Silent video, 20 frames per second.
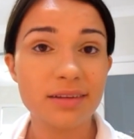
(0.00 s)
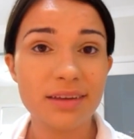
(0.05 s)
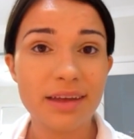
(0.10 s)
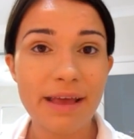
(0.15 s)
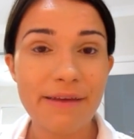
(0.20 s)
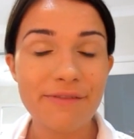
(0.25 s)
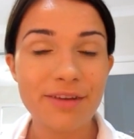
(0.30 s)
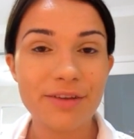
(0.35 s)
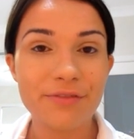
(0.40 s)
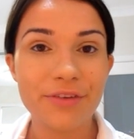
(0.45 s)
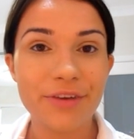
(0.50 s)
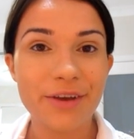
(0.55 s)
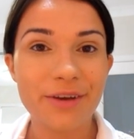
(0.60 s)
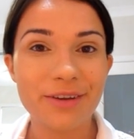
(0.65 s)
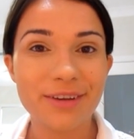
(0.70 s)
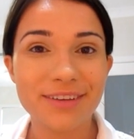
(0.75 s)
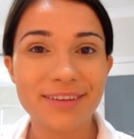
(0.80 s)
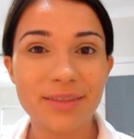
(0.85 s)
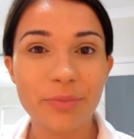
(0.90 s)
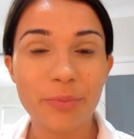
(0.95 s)
Even if you're
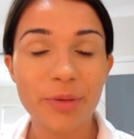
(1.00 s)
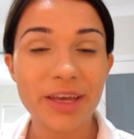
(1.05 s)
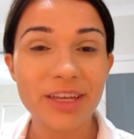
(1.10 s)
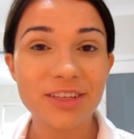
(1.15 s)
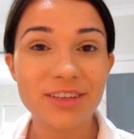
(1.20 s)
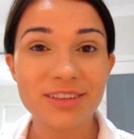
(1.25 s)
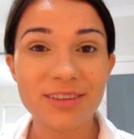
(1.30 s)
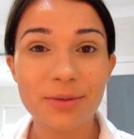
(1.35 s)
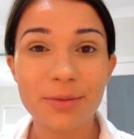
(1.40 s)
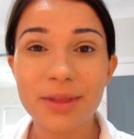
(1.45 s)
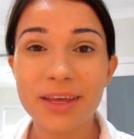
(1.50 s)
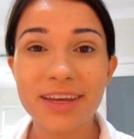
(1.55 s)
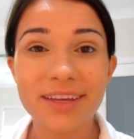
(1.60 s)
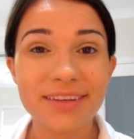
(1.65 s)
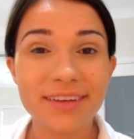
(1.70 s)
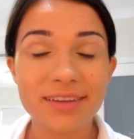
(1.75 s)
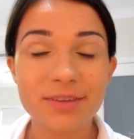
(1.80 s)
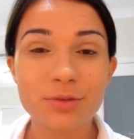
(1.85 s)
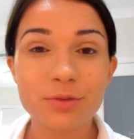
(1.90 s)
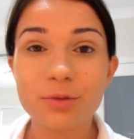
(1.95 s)
going to the beach or something, it
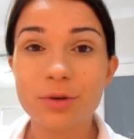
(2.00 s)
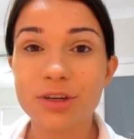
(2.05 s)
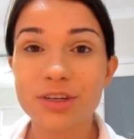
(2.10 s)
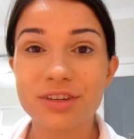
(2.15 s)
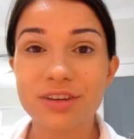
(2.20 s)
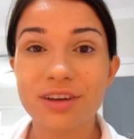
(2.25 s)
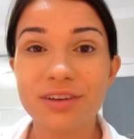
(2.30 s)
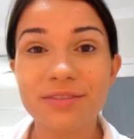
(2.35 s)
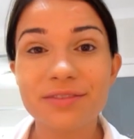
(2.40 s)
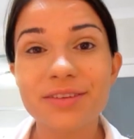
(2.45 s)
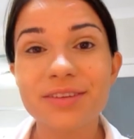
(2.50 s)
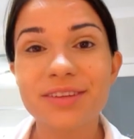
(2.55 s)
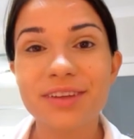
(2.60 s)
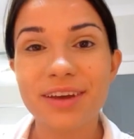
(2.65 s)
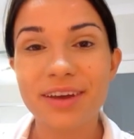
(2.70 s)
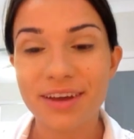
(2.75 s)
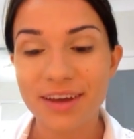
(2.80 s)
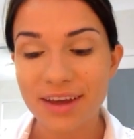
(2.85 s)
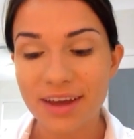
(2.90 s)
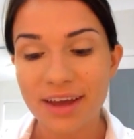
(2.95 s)
doesn't wash off.
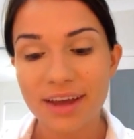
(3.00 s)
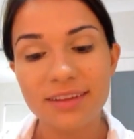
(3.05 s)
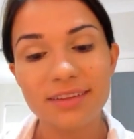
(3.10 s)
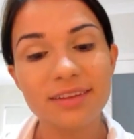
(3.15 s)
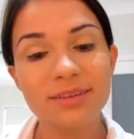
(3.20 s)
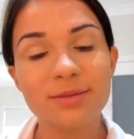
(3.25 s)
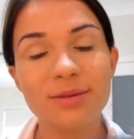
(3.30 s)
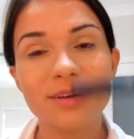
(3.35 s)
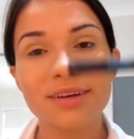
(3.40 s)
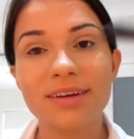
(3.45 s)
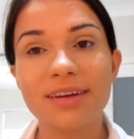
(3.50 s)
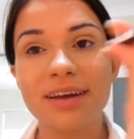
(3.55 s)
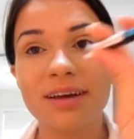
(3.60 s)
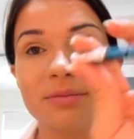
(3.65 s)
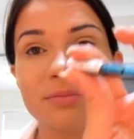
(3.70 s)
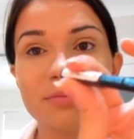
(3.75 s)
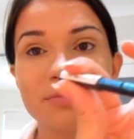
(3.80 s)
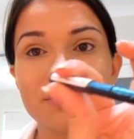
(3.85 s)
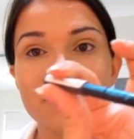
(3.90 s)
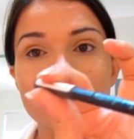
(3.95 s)
So this
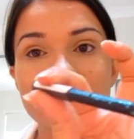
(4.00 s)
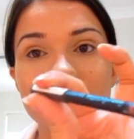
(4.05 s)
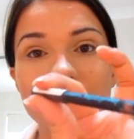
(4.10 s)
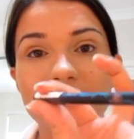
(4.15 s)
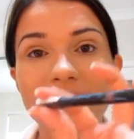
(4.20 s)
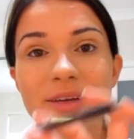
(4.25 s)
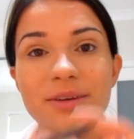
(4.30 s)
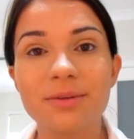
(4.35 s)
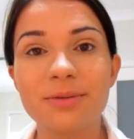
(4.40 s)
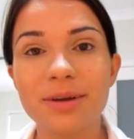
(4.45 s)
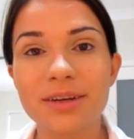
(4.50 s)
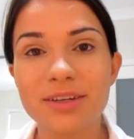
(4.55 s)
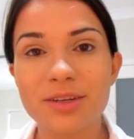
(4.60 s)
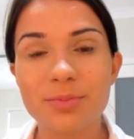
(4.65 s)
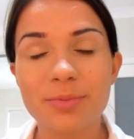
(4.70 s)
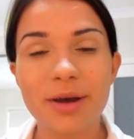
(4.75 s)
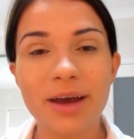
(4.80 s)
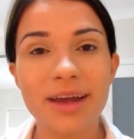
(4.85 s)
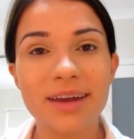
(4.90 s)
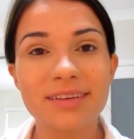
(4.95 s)
one is a really good one to
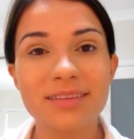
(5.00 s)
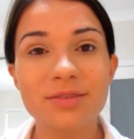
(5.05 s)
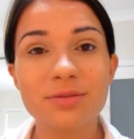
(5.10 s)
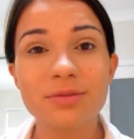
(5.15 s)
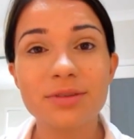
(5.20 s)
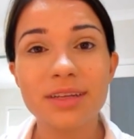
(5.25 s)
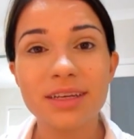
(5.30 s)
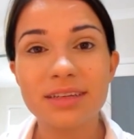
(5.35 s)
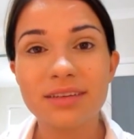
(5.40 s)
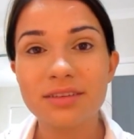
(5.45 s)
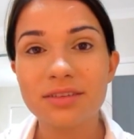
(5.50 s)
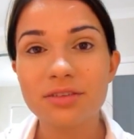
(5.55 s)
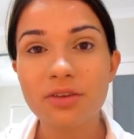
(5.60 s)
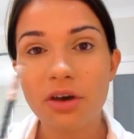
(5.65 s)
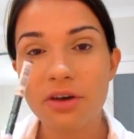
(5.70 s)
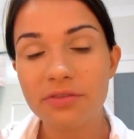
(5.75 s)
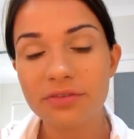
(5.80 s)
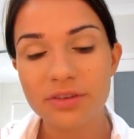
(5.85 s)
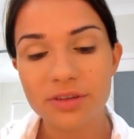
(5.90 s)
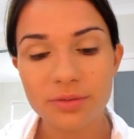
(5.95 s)
buy, and it's really
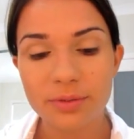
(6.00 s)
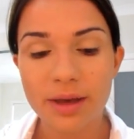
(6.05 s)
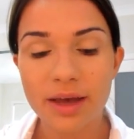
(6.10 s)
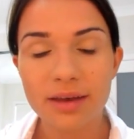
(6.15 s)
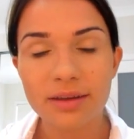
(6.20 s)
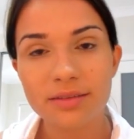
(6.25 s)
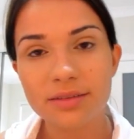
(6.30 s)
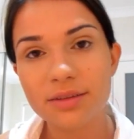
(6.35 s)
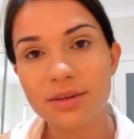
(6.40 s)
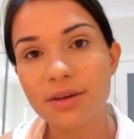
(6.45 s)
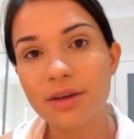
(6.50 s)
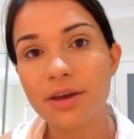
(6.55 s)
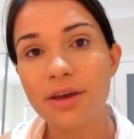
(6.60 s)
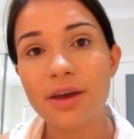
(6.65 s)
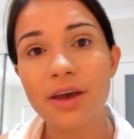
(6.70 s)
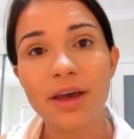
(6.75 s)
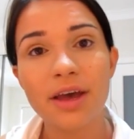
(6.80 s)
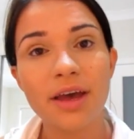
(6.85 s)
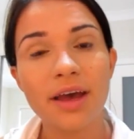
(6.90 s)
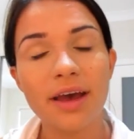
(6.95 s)
soft as well. So
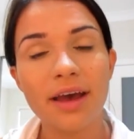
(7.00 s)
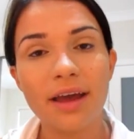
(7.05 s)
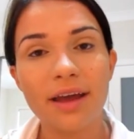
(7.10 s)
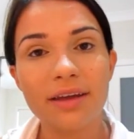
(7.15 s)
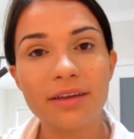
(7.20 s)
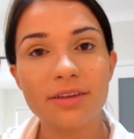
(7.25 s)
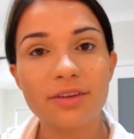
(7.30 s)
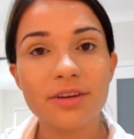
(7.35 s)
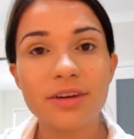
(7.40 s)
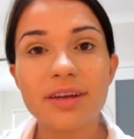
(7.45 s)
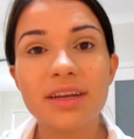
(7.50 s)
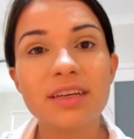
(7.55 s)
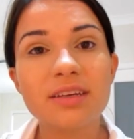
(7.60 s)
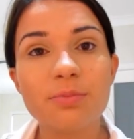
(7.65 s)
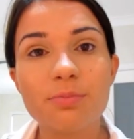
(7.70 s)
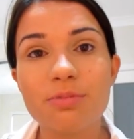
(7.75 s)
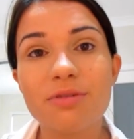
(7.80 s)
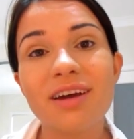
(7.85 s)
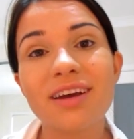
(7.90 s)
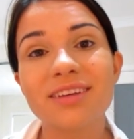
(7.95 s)
you don't need
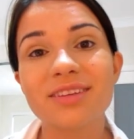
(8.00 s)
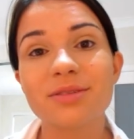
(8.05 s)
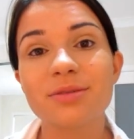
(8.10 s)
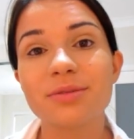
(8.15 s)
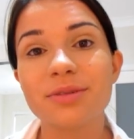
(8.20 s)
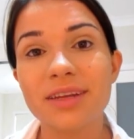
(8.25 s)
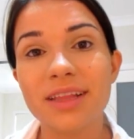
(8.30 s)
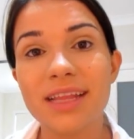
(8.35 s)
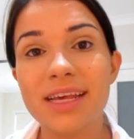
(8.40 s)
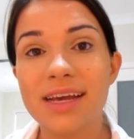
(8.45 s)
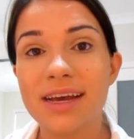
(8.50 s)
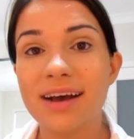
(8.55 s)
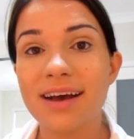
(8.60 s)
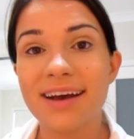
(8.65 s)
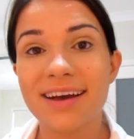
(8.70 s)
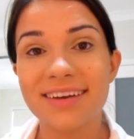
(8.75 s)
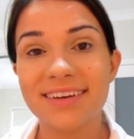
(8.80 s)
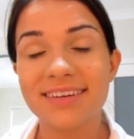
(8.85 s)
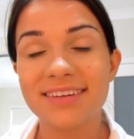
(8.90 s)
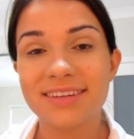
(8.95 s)
to press really
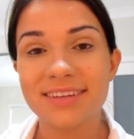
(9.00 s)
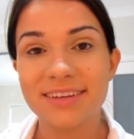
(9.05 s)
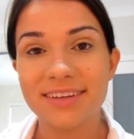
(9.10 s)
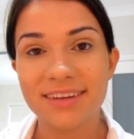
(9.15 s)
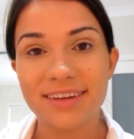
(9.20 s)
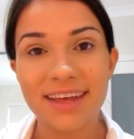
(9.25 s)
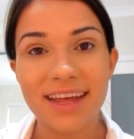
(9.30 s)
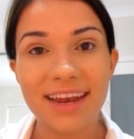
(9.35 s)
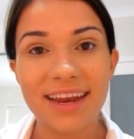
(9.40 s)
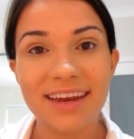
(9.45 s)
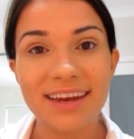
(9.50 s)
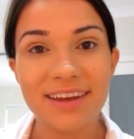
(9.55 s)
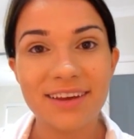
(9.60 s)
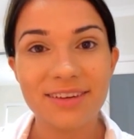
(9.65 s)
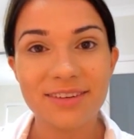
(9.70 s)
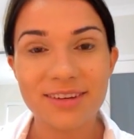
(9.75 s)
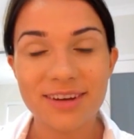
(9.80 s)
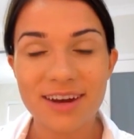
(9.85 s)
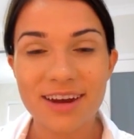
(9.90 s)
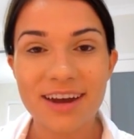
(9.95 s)
hard to get any
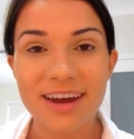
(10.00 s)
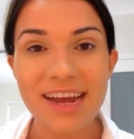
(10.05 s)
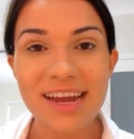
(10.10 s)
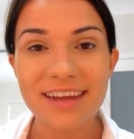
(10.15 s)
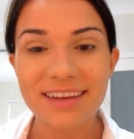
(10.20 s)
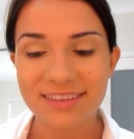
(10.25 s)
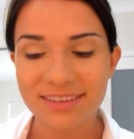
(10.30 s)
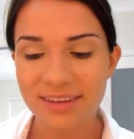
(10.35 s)
on your eye.